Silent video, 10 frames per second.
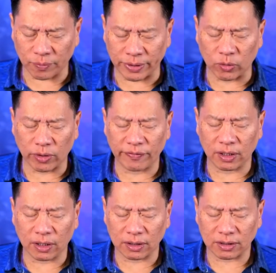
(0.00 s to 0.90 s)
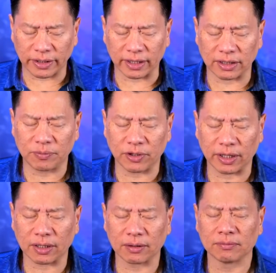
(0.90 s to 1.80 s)
Now be aware of your heart. Take a deep
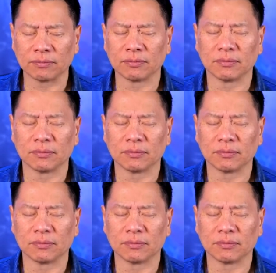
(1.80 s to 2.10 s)
breath.